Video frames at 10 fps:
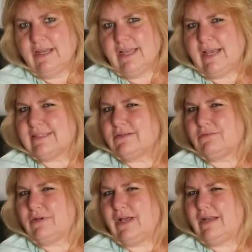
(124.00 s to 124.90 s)
hasn't.
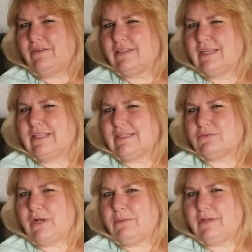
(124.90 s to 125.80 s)
I don't think this
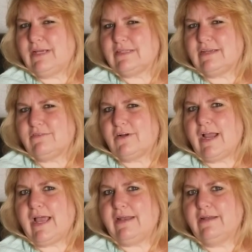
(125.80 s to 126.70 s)
rabbit has ever
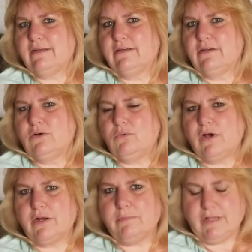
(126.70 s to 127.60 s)
had
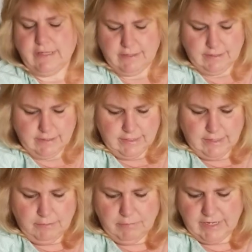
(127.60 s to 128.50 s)
watermelon,
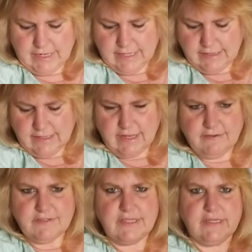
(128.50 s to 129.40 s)
but he
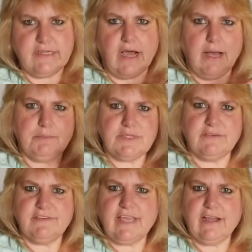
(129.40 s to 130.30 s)
loves the tops
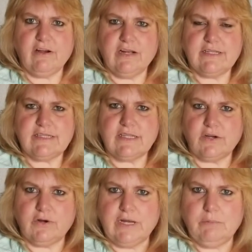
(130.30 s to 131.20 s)
of carrots, the
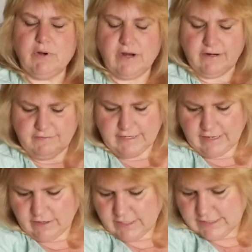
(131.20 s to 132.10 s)
green part of
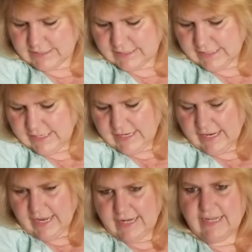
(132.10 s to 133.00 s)
carrots,
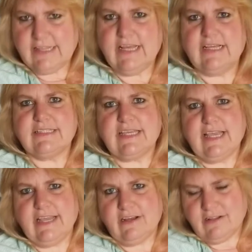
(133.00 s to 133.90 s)
and he likes
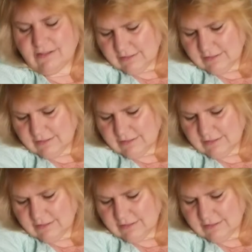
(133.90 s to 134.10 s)
kale